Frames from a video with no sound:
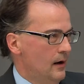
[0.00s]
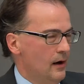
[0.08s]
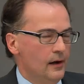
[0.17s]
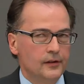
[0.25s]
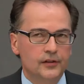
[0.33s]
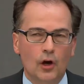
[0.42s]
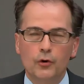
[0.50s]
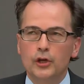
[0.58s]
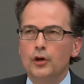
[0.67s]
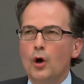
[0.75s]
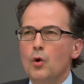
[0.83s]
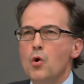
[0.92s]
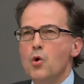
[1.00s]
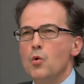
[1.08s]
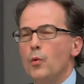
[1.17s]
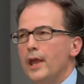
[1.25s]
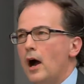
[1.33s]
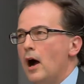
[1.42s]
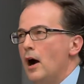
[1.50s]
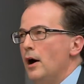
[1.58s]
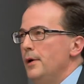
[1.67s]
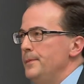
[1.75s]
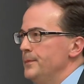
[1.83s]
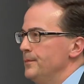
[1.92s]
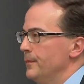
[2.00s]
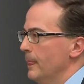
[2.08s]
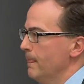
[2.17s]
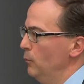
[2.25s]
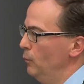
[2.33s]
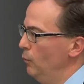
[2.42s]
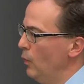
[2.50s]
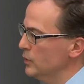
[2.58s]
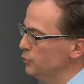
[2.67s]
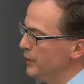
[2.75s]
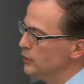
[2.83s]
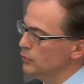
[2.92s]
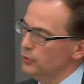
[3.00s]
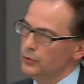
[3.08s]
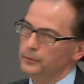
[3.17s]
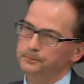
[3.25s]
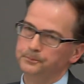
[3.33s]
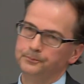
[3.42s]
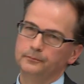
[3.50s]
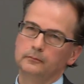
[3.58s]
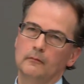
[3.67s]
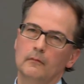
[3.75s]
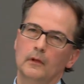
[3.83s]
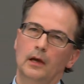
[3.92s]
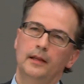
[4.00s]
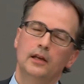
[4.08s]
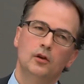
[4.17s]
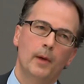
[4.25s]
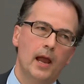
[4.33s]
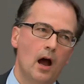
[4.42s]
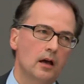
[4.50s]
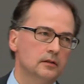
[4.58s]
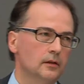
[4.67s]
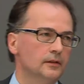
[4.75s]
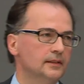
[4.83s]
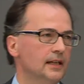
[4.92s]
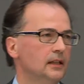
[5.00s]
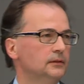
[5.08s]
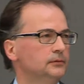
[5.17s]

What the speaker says: So you know who we are, what we do, and then you may ask yourself,